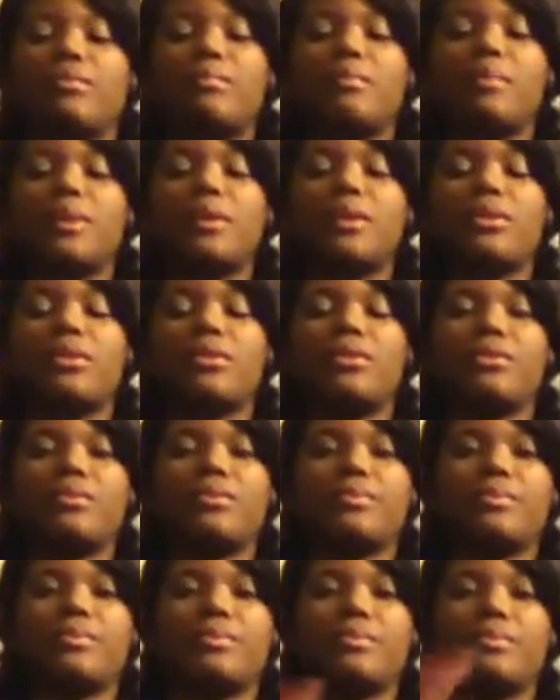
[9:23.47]
middle
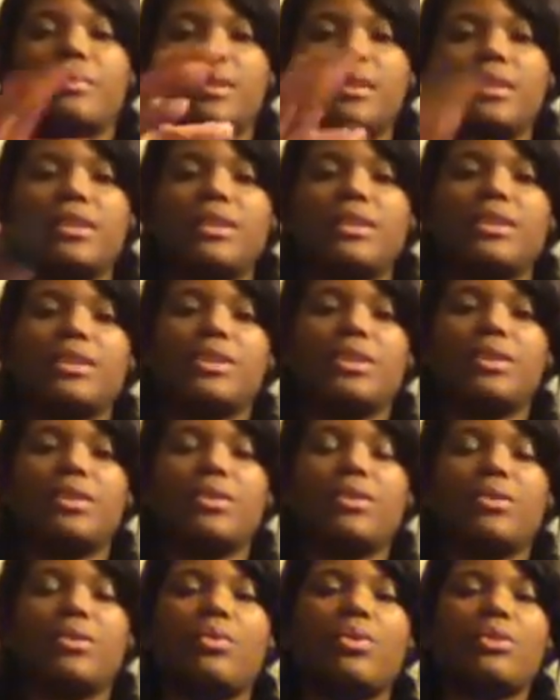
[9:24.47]
here,
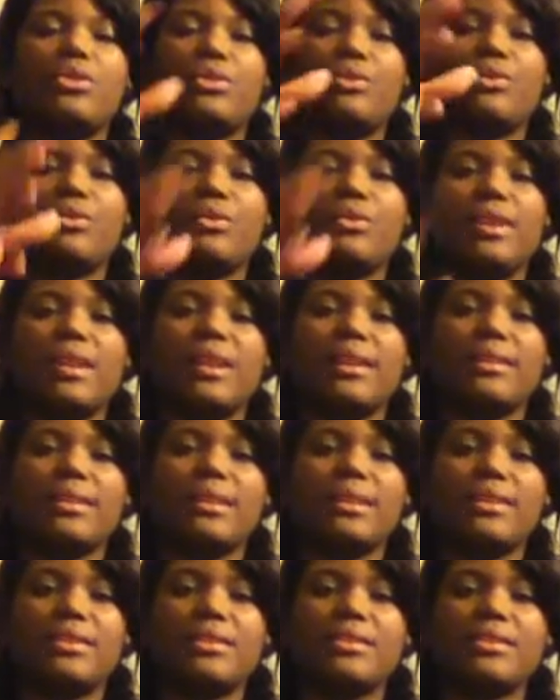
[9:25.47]
when you create
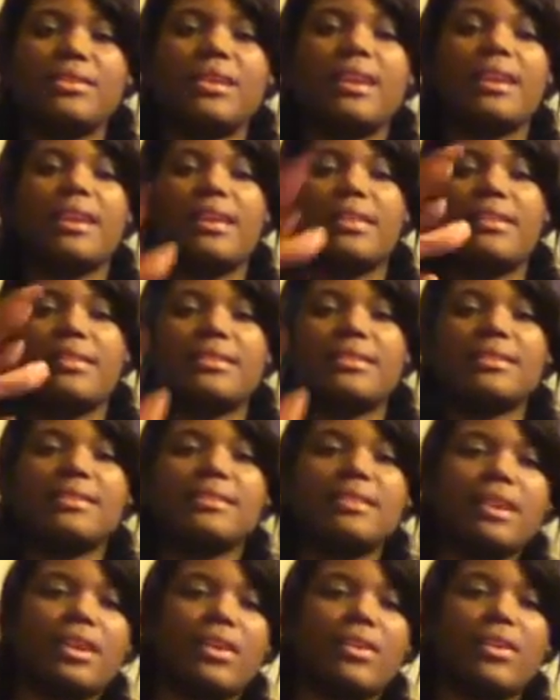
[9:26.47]
layers, this is
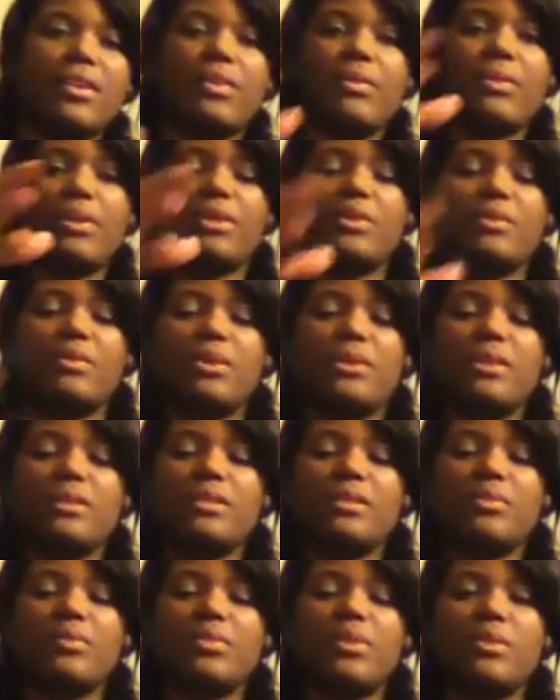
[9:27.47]
the area where you want it
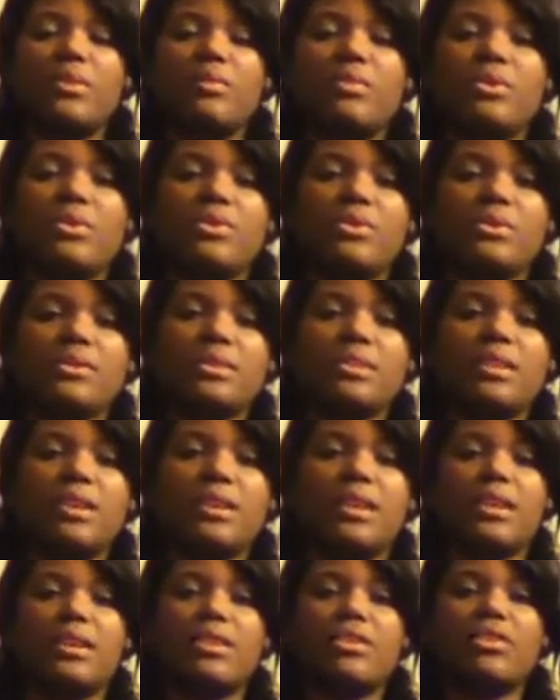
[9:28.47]
to be most,
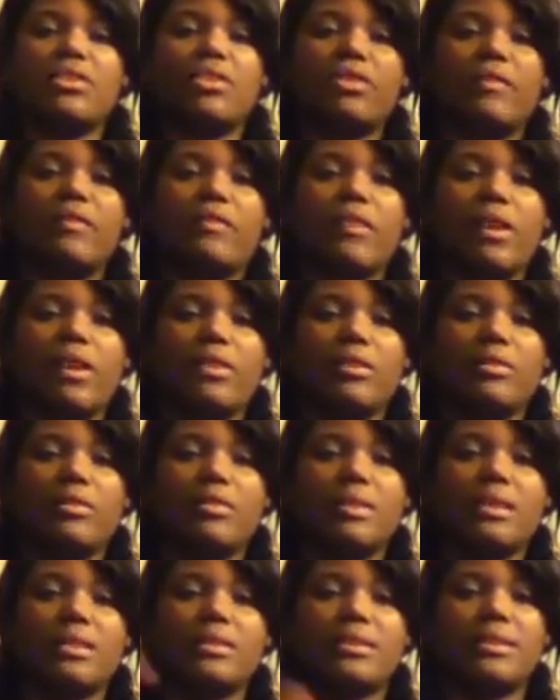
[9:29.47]

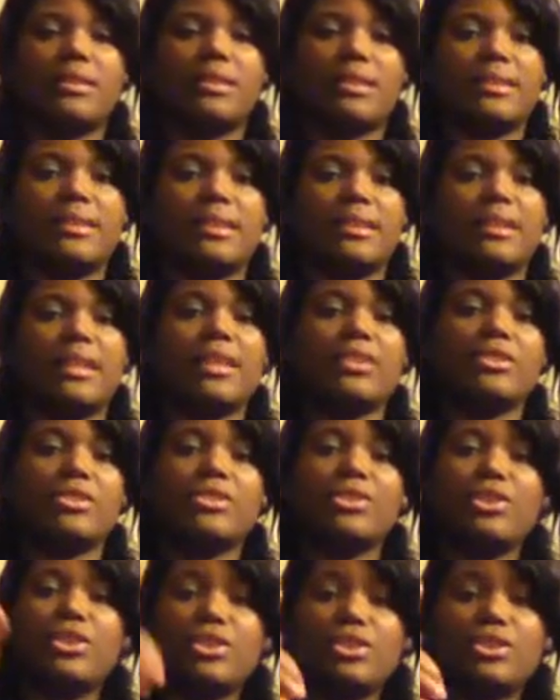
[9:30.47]
voluminous and things like that. So
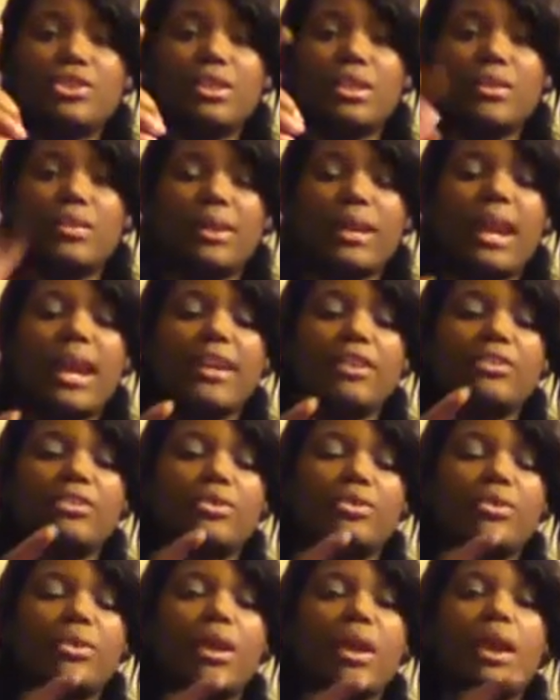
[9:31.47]
usually what I
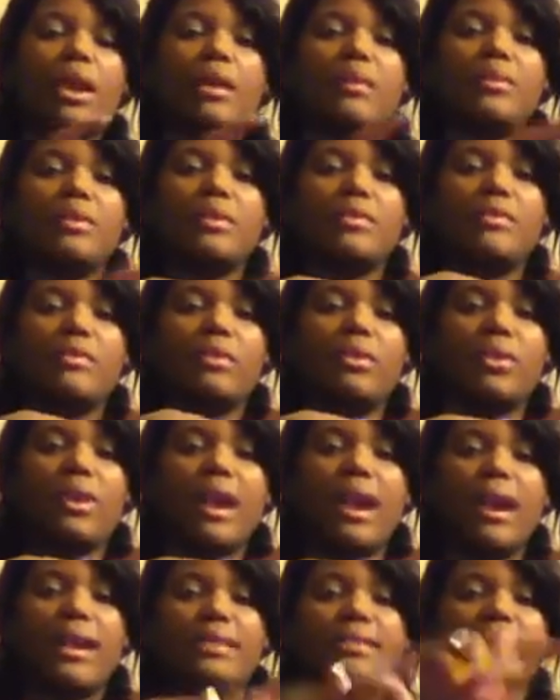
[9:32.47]
do before
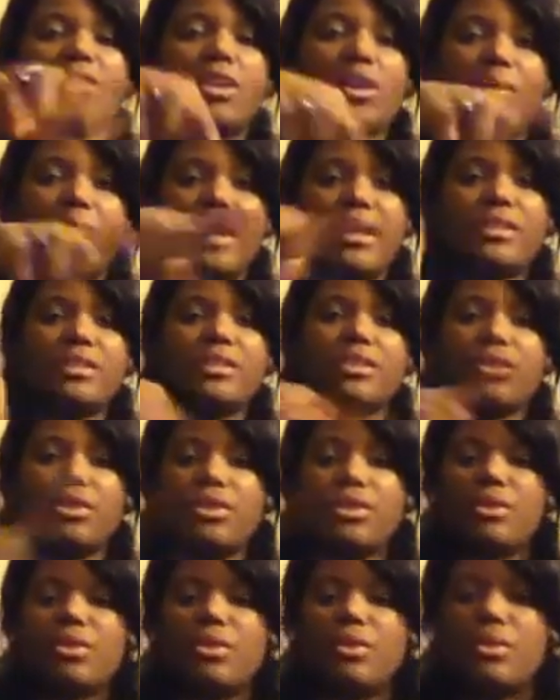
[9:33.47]
I start my
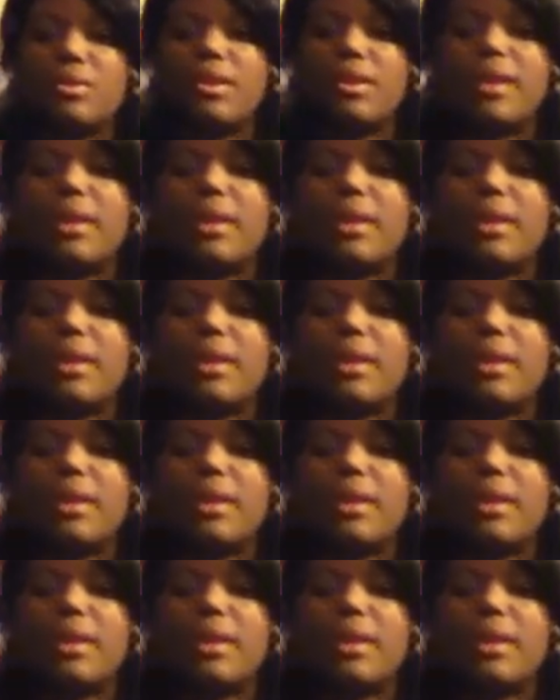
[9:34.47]
circle